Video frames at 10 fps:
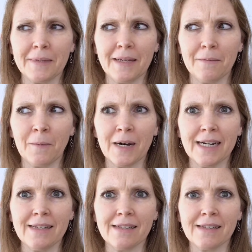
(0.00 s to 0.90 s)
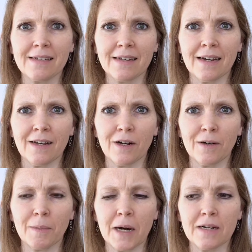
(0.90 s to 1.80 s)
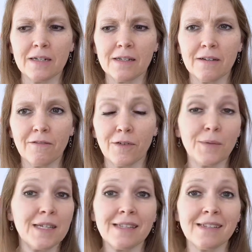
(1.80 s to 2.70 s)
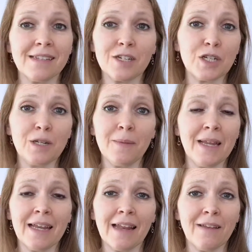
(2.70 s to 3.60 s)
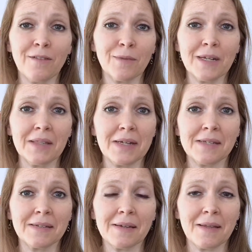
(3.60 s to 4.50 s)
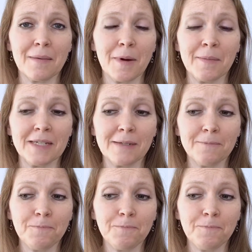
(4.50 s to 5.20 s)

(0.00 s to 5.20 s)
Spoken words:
wise on her part for reasons that she may not even realize at the moment.